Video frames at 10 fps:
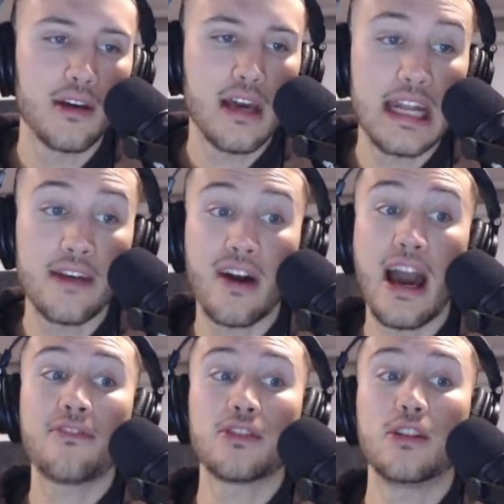And if I
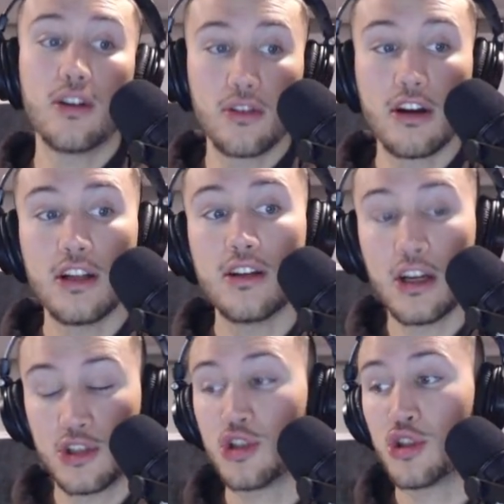have to lower it a
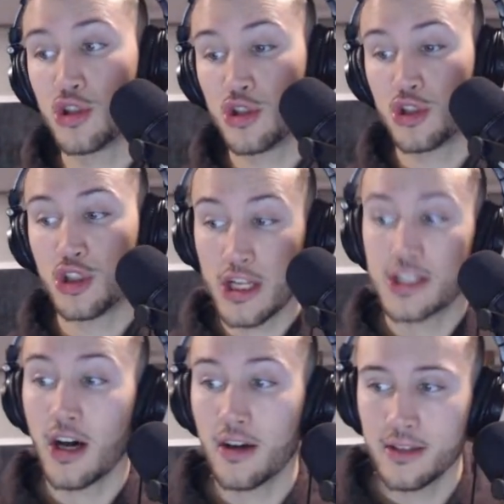shit
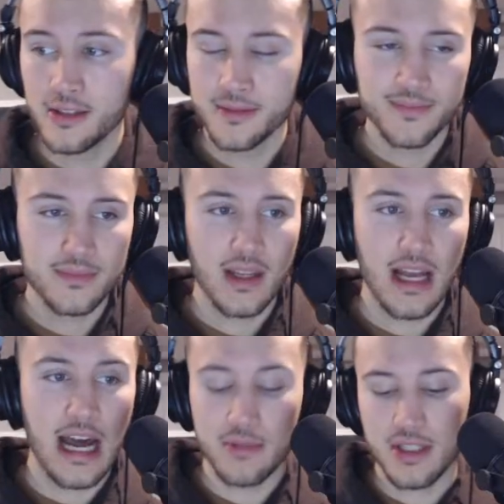ton,
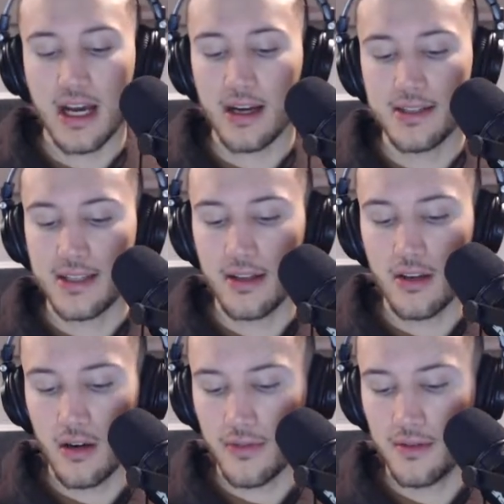I'm just not gonna send the
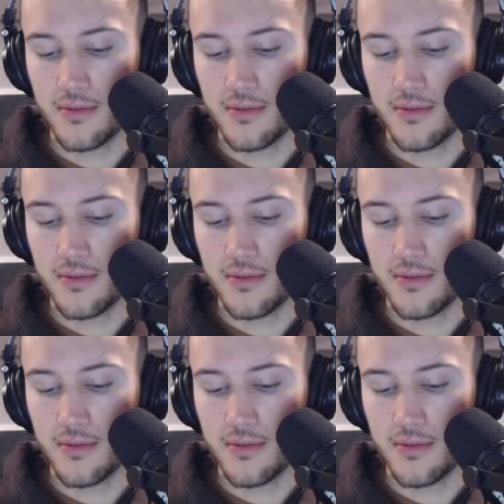offer.